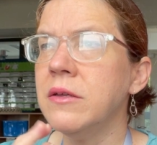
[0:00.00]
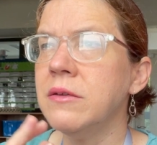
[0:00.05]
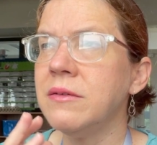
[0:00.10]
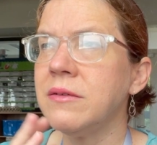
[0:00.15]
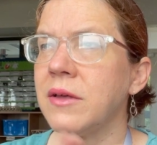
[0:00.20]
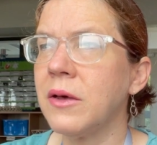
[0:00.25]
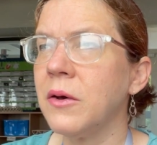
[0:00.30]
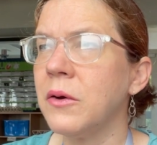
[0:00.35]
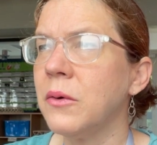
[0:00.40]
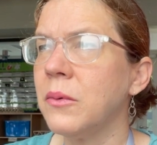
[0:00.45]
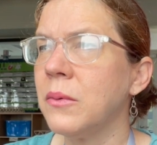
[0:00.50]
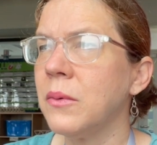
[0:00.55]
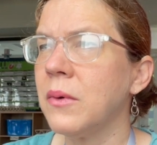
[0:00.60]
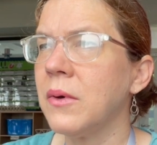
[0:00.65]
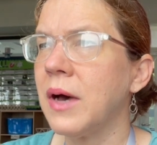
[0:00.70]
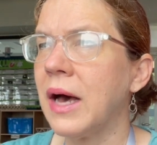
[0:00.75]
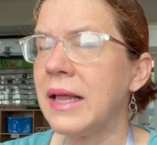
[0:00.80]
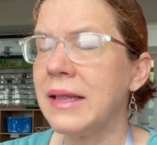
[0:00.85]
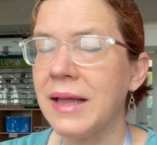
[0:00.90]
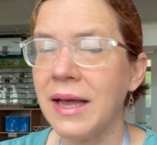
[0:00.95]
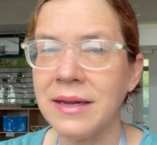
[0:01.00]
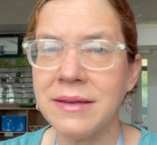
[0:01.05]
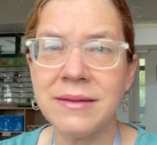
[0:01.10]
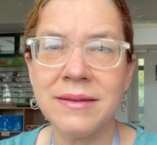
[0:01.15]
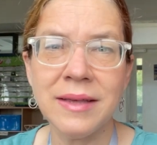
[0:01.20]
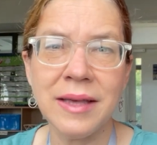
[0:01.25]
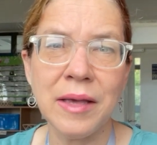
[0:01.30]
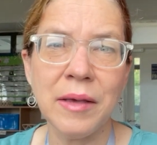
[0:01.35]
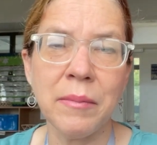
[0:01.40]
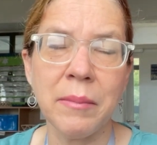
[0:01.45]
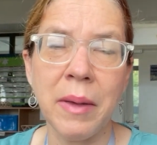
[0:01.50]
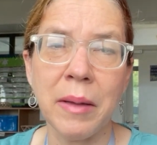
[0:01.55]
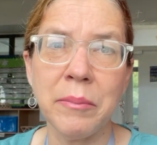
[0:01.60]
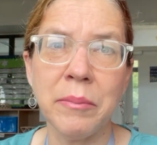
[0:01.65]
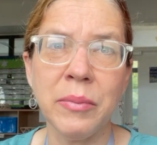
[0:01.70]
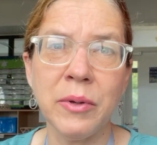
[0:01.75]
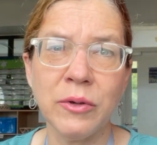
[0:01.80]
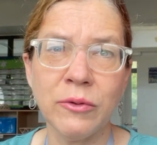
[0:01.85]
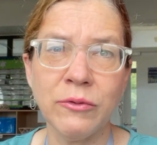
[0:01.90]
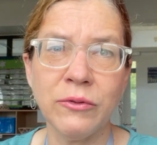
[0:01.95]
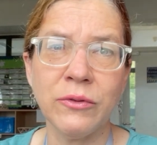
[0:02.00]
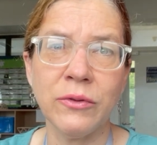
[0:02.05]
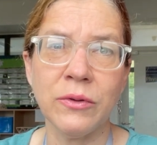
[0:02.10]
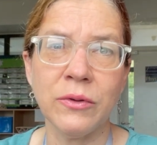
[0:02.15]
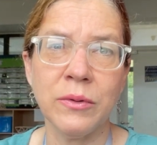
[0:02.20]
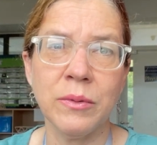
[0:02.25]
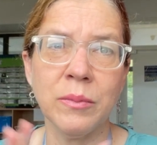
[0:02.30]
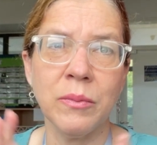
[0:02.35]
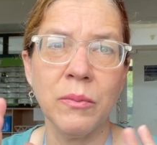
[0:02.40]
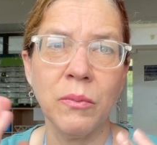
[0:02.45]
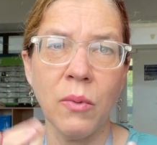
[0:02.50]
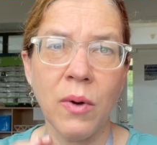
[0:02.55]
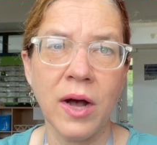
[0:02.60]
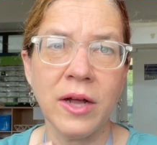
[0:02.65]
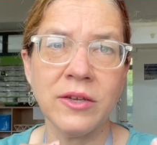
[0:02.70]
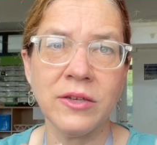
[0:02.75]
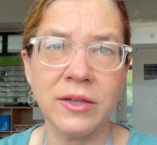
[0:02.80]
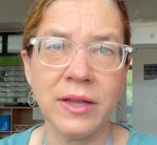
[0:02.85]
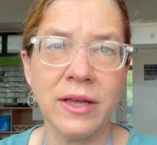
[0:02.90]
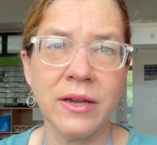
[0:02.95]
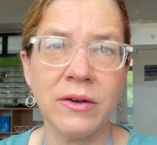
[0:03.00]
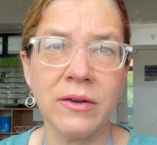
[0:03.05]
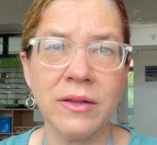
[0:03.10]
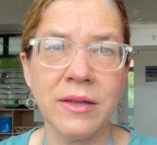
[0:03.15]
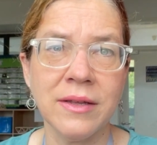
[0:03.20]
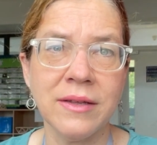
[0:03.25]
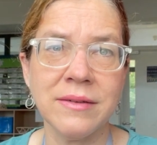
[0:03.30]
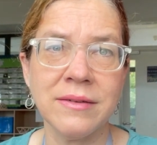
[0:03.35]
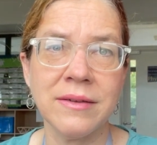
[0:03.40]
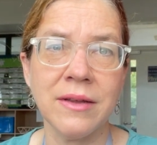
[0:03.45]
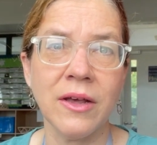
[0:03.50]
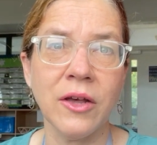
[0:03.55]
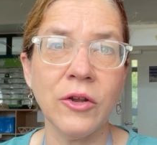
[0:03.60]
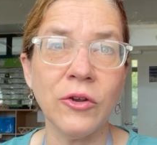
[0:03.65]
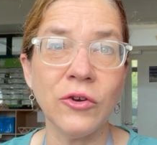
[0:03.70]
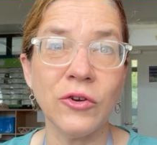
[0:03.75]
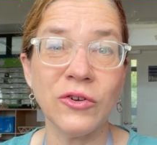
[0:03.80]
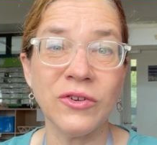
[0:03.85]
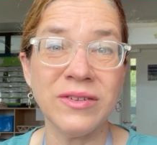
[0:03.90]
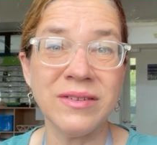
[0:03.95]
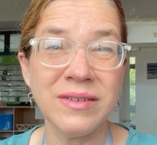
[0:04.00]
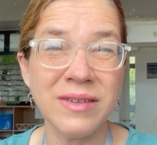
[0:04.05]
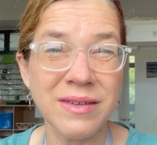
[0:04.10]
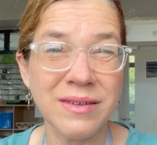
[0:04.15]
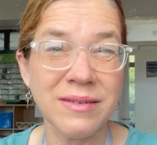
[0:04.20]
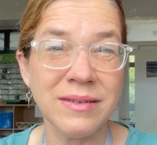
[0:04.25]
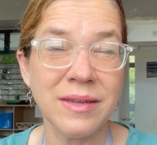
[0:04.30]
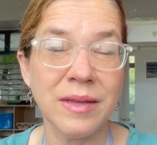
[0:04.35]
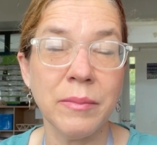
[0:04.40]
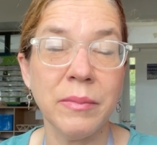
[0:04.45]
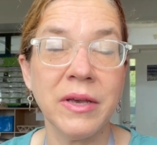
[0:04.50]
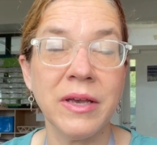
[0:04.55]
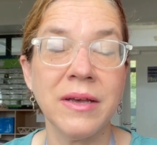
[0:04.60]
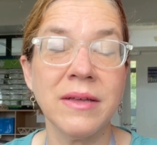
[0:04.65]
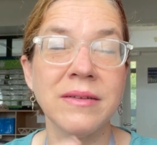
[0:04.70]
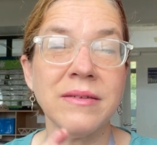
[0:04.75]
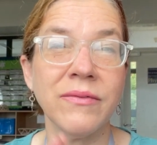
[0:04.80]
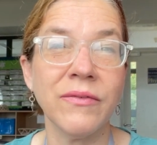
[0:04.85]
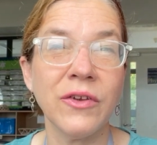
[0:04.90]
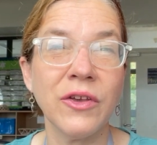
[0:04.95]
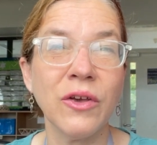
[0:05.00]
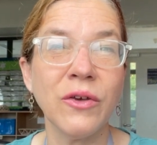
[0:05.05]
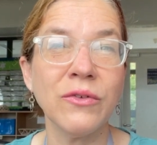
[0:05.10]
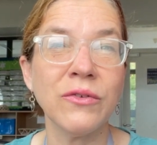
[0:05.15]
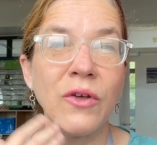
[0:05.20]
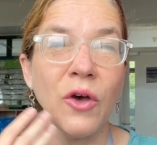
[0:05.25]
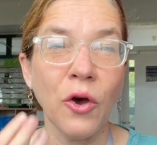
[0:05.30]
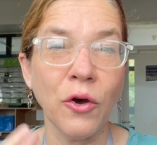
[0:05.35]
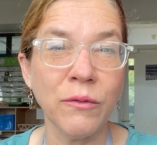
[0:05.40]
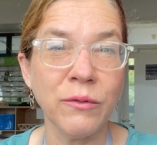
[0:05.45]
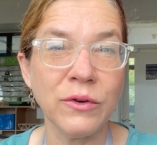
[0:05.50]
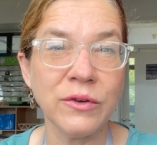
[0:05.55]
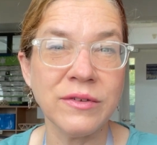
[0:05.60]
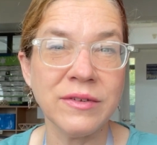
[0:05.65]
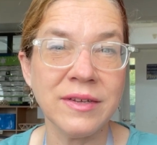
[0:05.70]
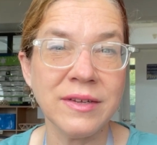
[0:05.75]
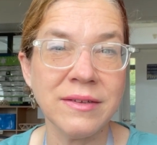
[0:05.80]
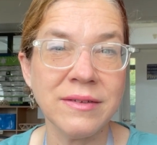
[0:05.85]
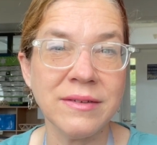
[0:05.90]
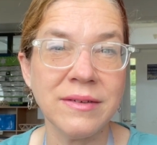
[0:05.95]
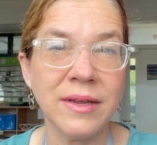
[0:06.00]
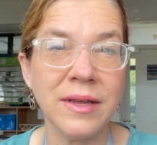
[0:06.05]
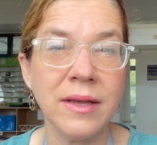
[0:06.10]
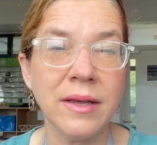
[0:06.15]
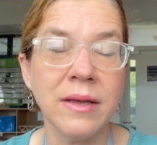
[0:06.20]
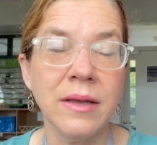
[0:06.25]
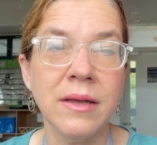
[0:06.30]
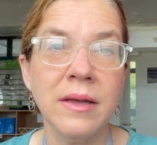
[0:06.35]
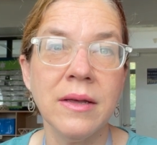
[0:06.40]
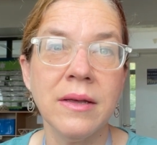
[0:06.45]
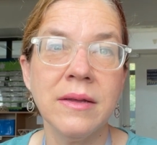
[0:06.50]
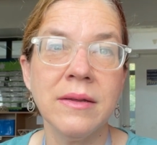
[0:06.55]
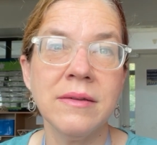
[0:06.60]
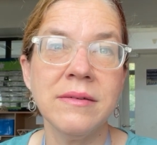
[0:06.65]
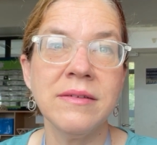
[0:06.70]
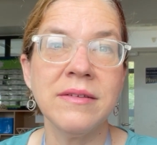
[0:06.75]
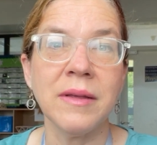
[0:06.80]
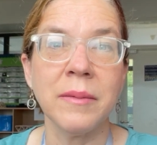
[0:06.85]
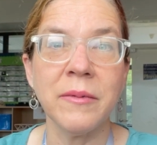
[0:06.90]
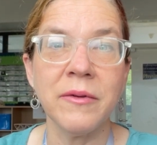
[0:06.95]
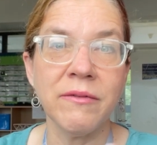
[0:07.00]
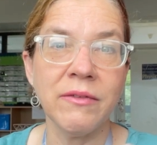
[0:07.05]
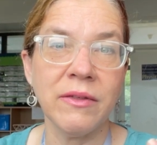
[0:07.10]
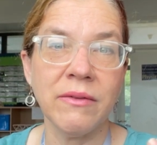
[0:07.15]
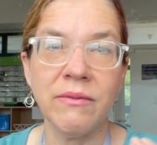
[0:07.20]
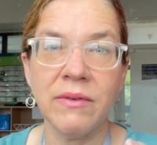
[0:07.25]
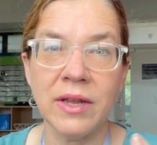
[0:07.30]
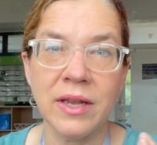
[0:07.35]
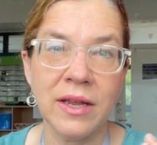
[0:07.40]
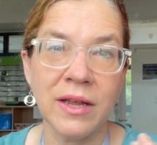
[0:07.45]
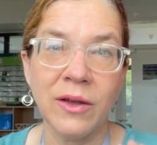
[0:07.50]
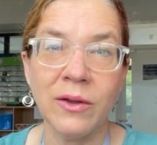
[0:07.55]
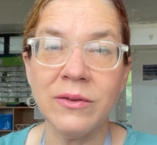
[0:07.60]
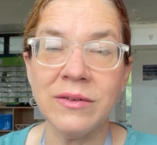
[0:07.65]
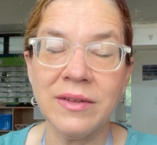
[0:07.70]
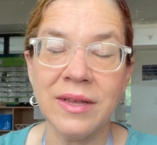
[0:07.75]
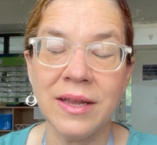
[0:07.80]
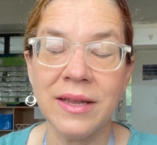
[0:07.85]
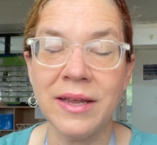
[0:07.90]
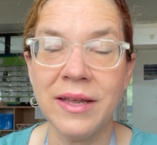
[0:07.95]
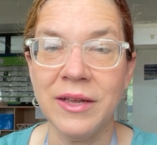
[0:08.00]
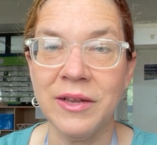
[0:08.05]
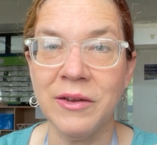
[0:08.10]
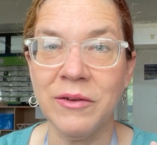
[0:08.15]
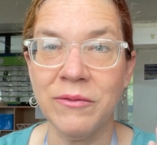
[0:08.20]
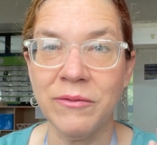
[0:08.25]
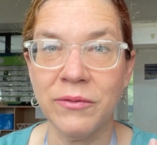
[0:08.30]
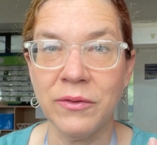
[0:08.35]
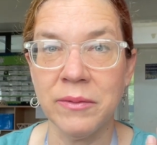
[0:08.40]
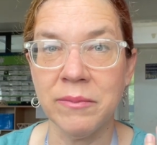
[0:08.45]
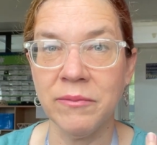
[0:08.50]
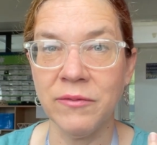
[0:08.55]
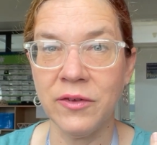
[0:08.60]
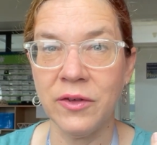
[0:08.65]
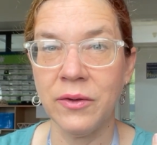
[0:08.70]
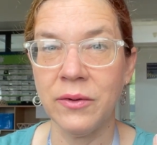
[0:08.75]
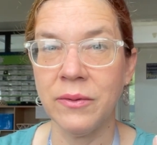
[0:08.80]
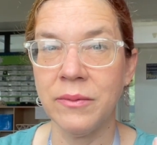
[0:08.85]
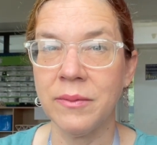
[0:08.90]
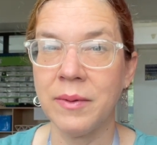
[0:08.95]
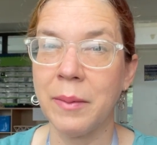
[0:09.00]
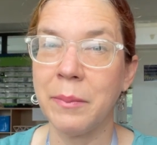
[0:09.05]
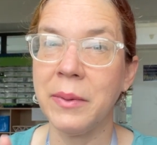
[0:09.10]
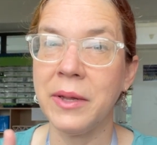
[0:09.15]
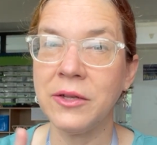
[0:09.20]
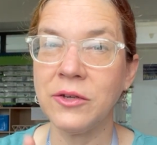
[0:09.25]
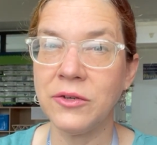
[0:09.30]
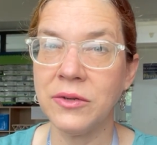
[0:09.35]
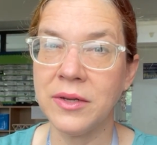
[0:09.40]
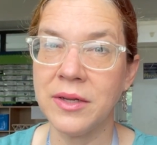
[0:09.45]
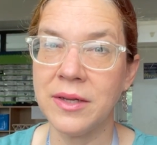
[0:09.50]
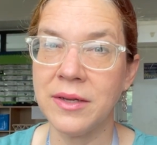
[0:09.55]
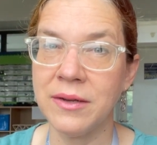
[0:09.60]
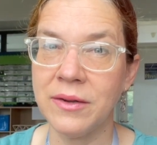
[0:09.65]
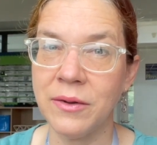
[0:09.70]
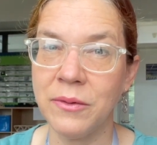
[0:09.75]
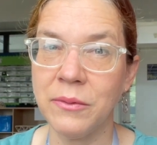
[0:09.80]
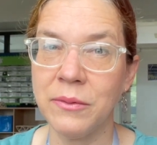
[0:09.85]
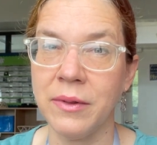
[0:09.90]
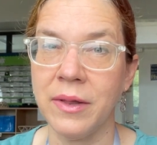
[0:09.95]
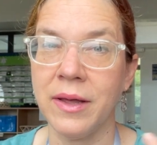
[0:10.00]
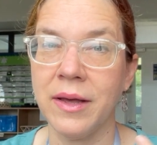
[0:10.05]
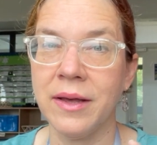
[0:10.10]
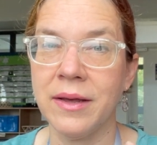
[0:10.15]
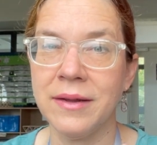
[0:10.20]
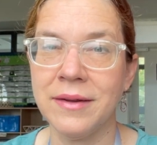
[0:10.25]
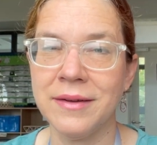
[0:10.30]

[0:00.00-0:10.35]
So I like to keep my booktube watch later list under 60 because if it goes over 60, some of the videos get hidden from view. I bet you didn't know that.